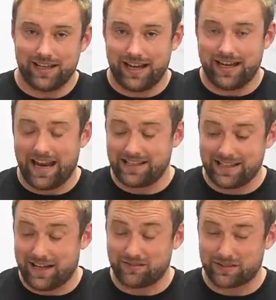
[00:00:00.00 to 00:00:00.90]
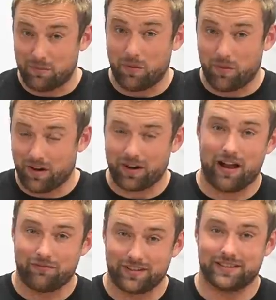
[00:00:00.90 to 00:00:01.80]
innately give someone more
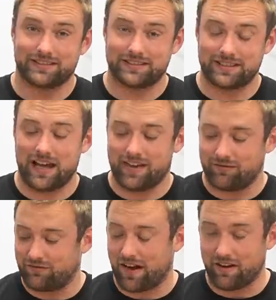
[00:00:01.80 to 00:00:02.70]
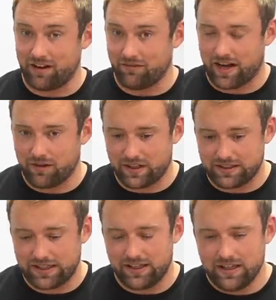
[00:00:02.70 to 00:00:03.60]
confidence uh, very, very
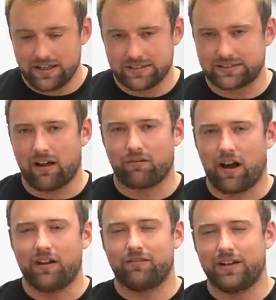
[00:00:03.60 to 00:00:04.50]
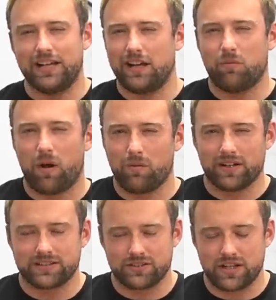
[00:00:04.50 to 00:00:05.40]
quickly. That's not really what
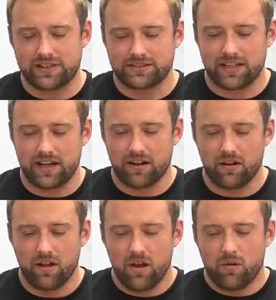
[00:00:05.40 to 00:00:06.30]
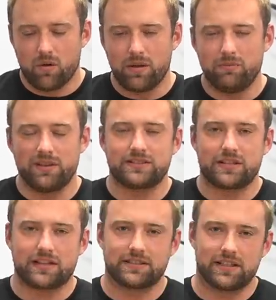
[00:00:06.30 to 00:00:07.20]
we're suggesting here. What we'd be
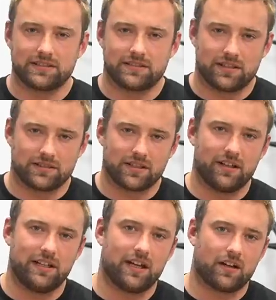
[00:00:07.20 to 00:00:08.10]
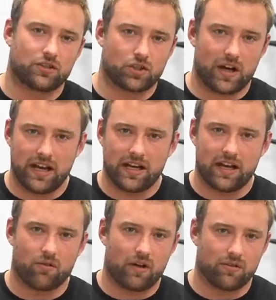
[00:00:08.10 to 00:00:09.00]
suggesting is designing your
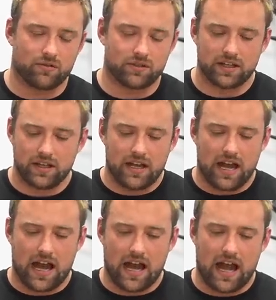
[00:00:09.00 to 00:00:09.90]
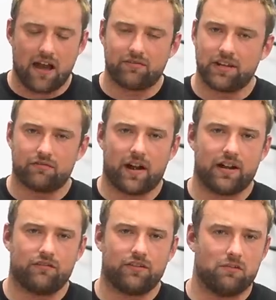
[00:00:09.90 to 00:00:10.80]
training around uh, having
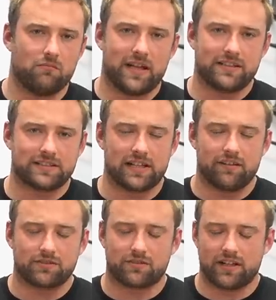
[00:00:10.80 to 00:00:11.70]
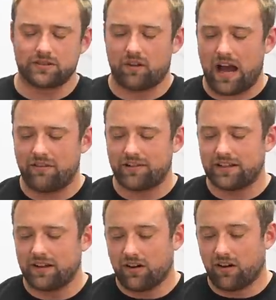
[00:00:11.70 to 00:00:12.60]
very few missed lifts, right? So
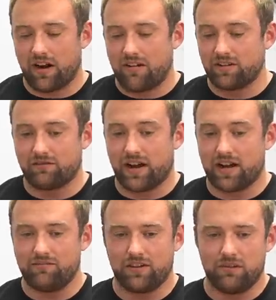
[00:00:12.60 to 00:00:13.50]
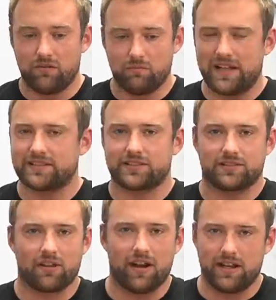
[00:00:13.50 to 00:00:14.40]
having or having very few missed
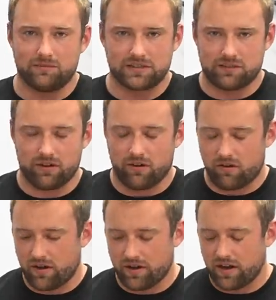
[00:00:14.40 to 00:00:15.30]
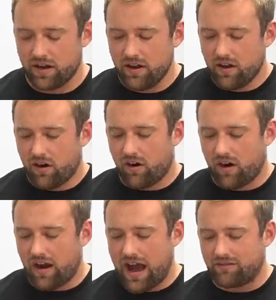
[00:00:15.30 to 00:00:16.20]
times if you're a runner,
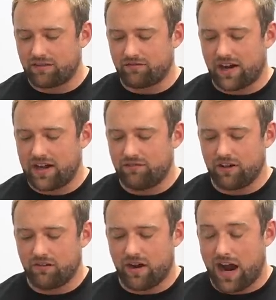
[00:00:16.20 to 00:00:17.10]
or having very few